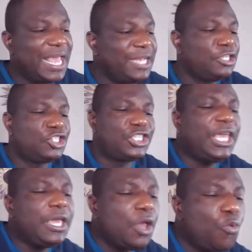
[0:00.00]
And you
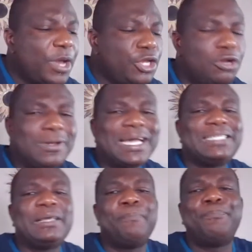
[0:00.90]
see, when you look
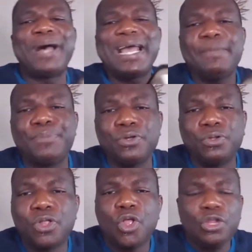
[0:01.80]
at the
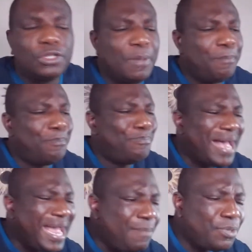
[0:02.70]
Bible, the
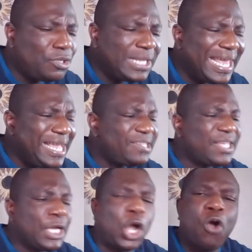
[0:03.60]
Bible is
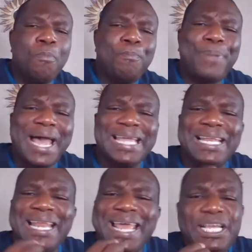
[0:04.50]
a
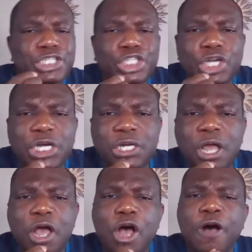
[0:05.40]
compilation
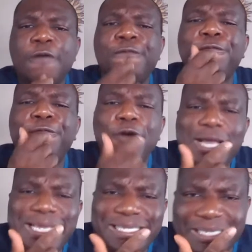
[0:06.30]
of
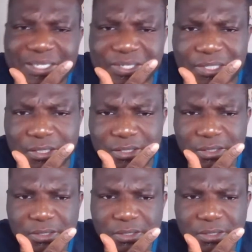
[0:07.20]
voices,